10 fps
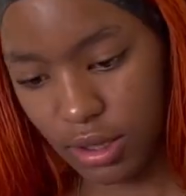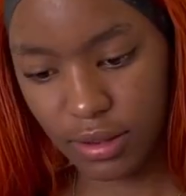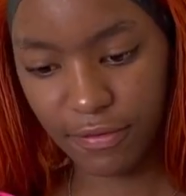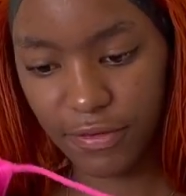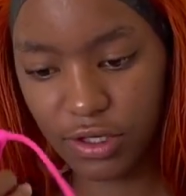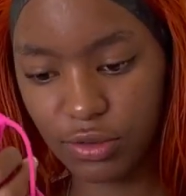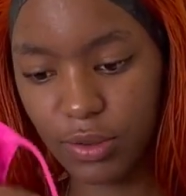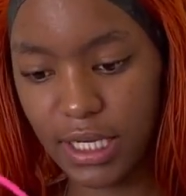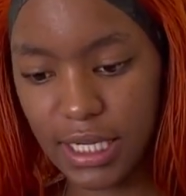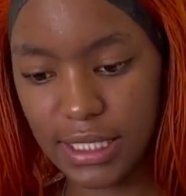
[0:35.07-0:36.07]
the first
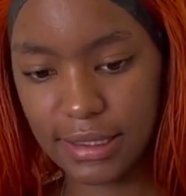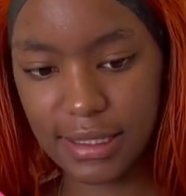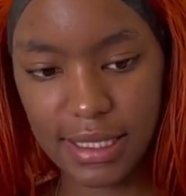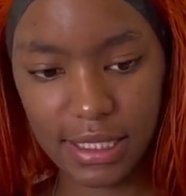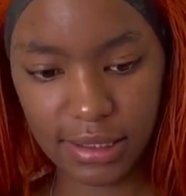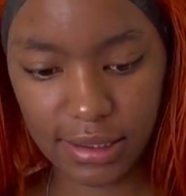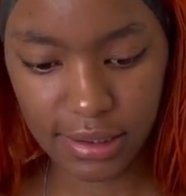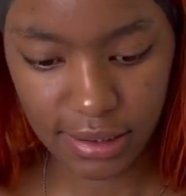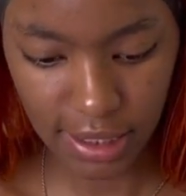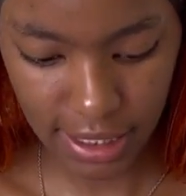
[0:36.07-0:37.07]
one is
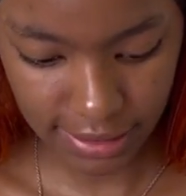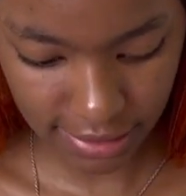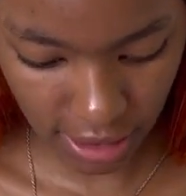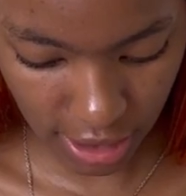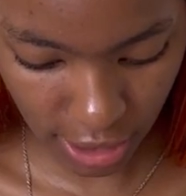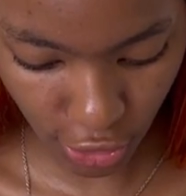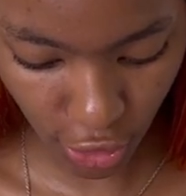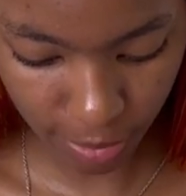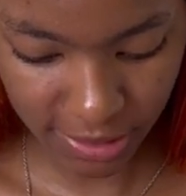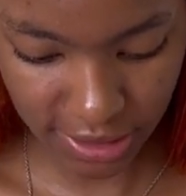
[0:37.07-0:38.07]
this it's a
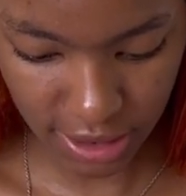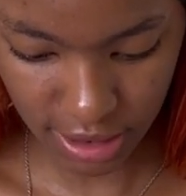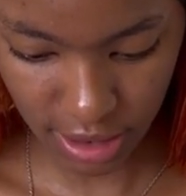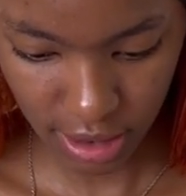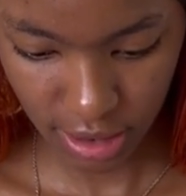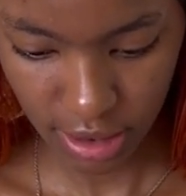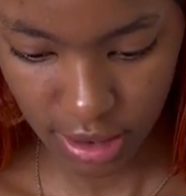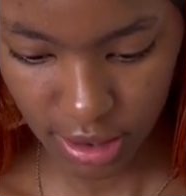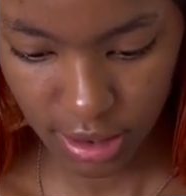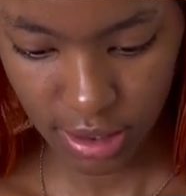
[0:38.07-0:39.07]
crop tee
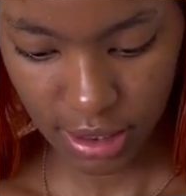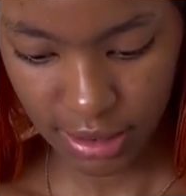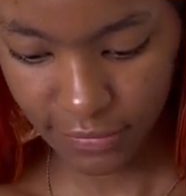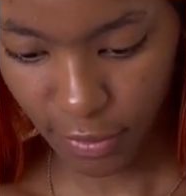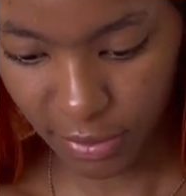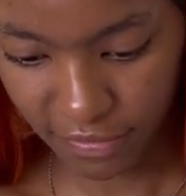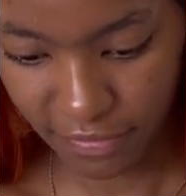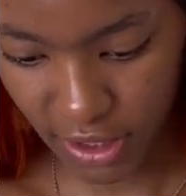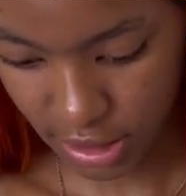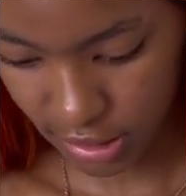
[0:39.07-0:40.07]
it's from the
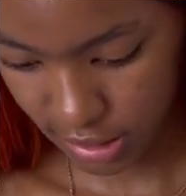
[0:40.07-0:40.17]
fix